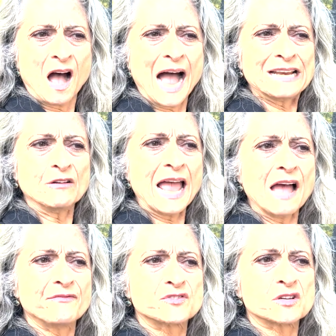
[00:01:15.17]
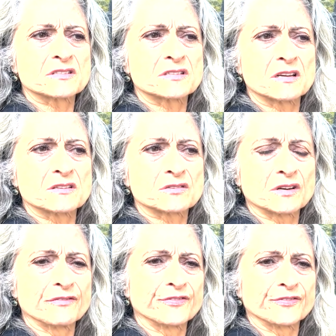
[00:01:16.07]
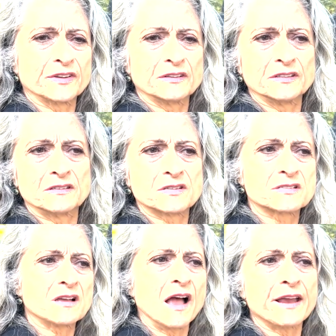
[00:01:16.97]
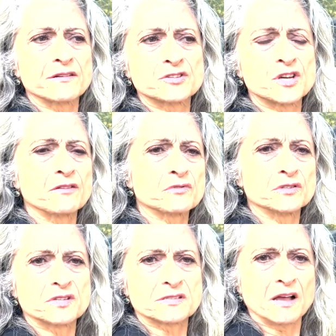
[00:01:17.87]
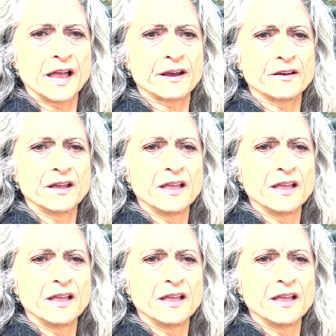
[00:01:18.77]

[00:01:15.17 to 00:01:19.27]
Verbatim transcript: I don't have just sort of desire, general desire.